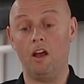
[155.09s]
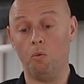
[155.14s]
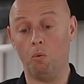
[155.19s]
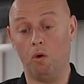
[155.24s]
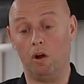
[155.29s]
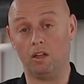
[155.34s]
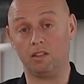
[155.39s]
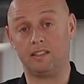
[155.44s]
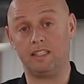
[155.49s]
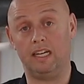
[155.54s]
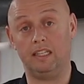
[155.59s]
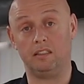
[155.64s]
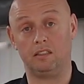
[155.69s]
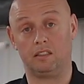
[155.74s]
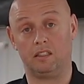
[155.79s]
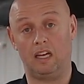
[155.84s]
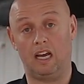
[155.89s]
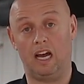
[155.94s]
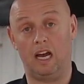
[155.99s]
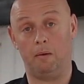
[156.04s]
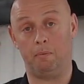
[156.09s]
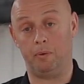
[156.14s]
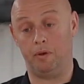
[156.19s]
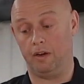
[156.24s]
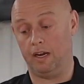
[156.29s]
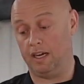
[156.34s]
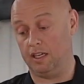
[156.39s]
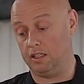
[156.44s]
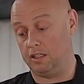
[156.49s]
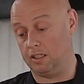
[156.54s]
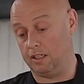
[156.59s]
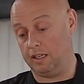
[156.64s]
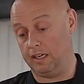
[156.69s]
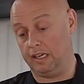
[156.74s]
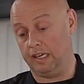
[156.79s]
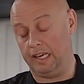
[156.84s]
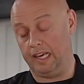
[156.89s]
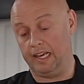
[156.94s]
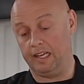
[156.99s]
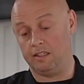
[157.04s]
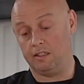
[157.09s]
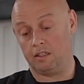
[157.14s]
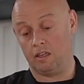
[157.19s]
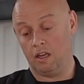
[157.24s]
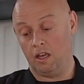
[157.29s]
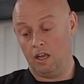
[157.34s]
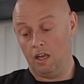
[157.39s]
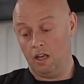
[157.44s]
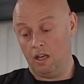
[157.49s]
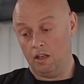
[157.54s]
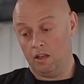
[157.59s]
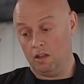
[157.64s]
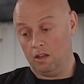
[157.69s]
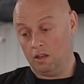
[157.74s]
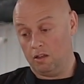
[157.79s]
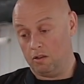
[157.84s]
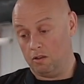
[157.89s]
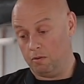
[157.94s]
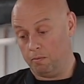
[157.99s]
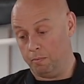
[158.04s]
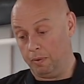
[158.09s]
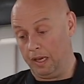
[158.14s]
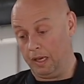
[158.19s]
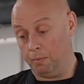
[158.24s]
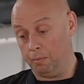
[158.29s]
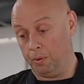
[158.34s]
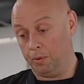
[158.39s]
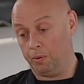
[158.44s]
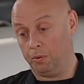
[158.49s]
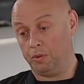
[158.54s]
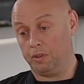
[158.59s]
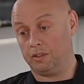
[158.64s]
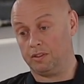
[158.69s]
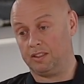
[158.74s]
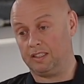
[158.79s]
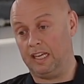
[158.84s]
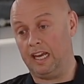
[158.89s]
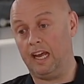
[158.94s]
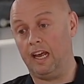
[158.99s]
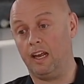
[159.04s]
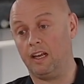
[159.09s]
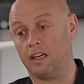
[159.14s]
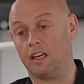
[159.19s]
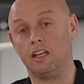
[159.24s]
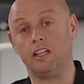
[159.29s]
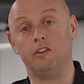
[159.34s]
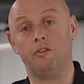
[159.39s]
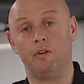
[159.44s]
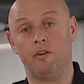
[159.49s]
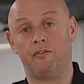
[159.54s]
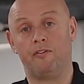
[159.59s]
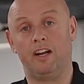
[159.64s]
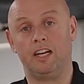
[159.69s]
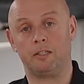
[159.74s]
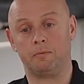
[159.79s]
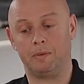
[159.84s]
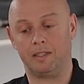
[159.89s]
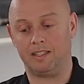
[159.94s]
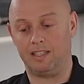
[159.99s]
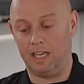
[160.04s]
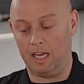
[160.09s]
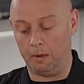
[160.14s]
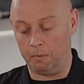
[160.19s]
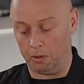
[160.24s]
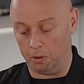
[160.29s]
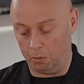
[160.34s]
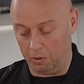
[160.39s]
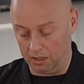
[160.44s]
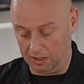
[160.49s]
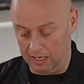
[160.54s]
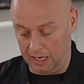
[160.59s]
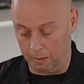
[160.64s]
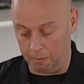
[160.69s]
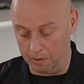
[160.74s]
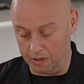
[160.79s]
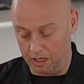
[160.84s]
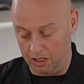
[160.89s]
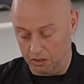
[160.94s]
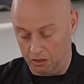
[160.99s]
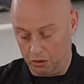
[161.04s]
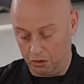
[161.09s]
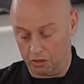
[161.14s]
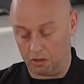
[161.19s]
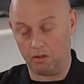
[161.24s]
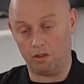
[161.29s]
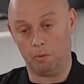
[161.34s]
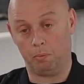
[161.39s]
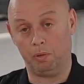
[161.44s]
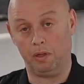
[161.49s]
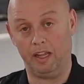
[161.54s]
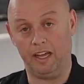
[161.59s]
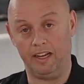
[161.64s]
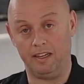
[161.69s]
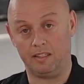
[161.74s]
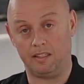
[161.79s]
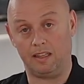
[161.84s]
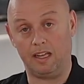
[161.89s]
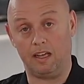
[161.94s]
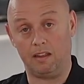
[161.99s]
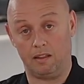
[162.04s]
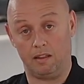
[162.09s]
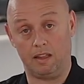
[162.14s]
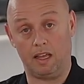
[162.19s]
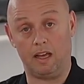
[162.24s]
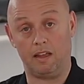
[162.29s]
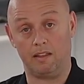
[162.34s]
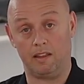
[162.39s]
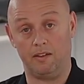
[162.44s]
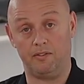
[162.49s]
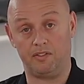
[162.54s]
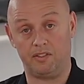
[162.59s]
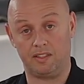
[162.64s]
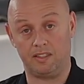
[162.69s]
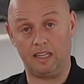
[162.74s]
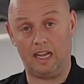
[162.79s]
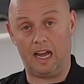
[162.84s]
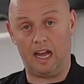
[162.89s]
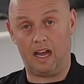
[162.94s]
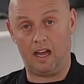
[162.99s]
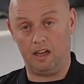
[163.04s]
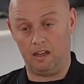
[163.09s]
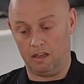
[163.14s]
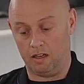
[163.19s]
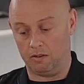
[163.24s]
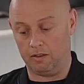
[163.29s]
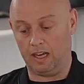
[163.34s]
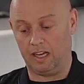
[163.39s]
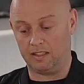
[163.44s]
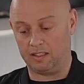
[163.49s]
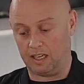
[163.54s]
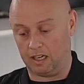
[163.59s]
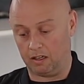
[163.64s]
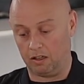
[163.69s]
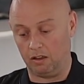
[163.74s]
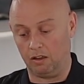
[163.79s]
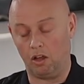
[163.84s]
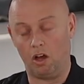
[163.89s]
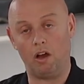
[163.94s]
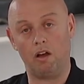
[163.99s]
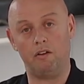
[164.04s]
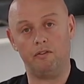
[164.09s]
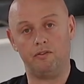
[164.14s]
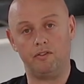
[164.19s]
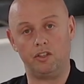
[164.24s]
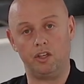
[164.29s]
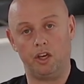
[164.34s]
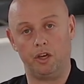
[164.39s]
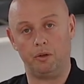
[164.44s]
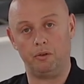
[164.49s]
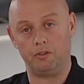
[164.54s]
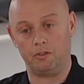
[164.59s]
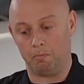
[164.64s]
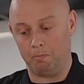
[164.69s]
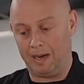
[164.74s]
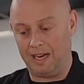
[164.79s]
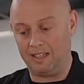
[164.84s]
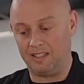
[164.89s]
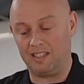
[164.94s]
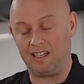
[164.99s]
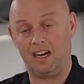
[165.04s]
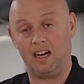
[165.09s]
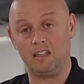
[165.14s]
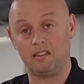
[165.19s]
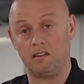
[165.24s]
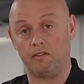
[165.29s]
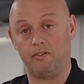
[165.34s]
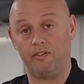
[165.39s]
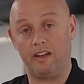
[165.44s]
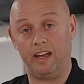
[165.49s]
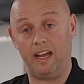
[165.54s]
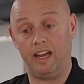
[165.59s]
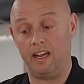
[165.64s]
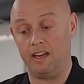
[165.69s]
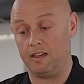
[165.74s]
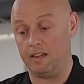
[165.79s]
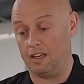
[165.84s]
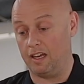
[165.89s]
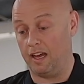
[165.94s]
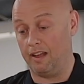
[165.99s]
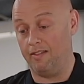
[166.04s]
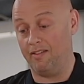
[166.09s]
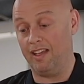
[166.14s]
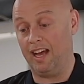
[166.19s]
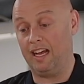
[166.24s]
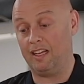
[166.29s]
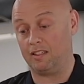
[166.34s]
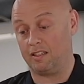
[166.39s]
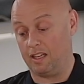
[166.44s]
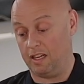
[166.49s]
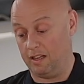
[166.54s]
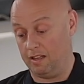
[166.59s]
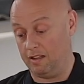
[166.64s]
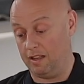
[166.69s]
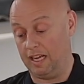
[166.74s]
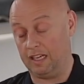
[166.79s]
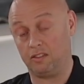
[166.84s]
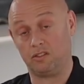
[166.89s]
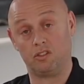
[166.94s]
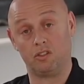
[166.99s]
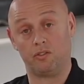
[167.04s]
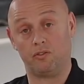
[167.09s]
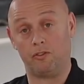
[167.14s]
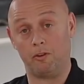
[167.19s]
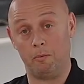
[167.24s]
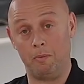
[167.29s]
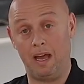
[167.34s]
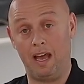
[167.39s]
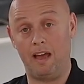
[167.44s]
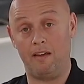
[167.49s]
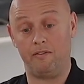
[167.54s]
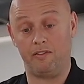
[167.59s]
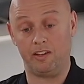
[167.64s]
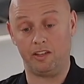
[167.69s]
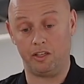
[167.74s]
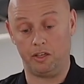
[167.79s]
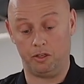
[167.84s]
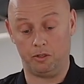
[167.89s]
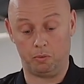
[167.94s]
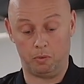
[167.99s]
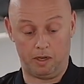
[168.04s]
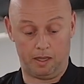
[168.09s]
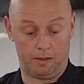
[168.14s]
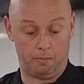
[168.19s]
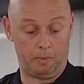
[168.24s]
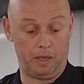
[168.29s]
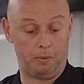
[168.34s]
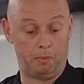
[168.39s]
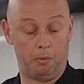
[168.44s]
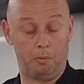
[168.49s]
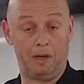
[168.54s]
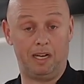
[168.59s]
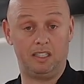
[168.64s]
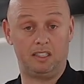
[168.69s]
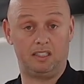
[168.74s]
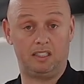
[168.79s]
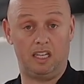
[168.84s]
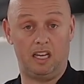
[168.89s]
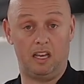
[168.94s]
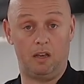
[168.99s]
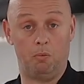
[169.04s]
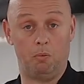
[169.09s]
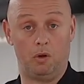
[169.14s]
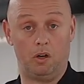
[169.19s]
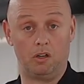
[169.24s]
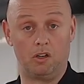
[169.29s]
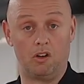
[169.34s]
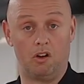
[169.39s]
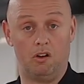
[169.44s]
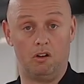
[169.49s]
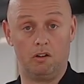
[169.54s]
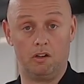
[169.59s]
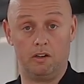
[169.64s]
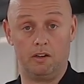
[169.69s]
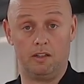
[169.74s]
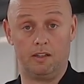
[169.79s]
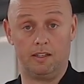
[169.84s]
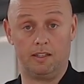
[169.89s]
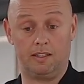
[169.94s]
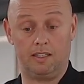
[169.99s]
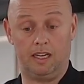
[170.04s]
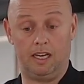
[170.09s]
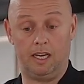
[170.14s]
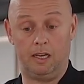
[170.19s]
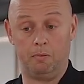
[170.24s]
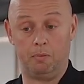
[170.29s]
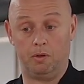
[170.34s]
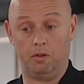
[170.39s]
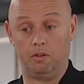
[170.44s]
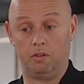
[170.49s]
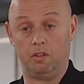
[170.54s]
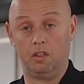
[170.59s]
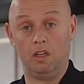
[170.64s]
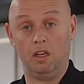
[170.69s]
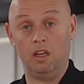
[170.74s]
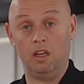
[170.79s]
What tends to happen actually is people will say, can you refresh my table? And what's happened is just the place that they've sat, that's had a lot of use, might start to fade, and that's just from heavy use where the people might sit in one corner of the table.